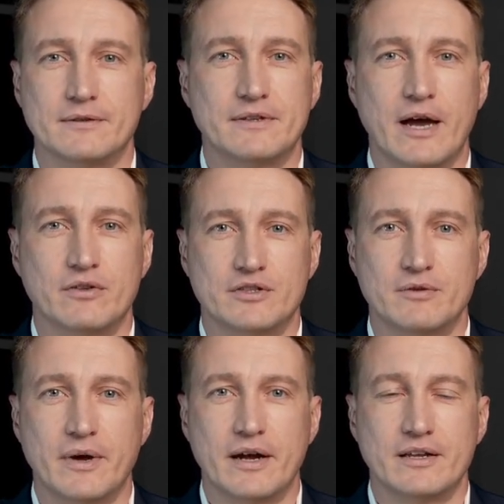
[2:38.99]
Thousands of
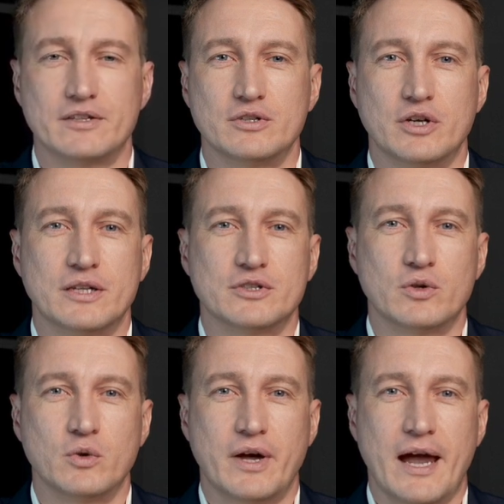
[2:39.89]
Americans are turning to
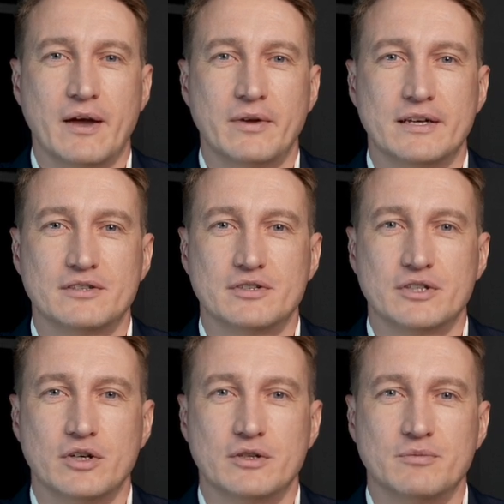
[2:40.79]
gold IRAs to
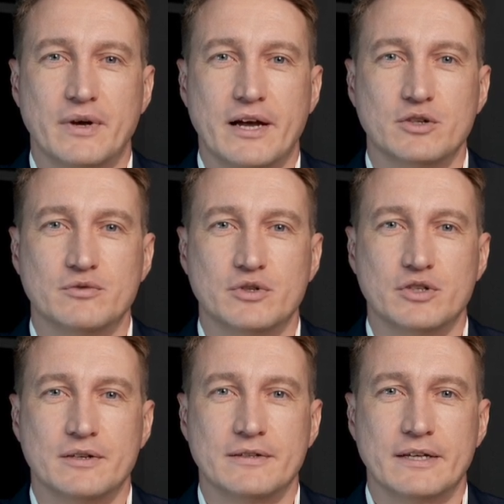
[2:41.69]
secure their financial future,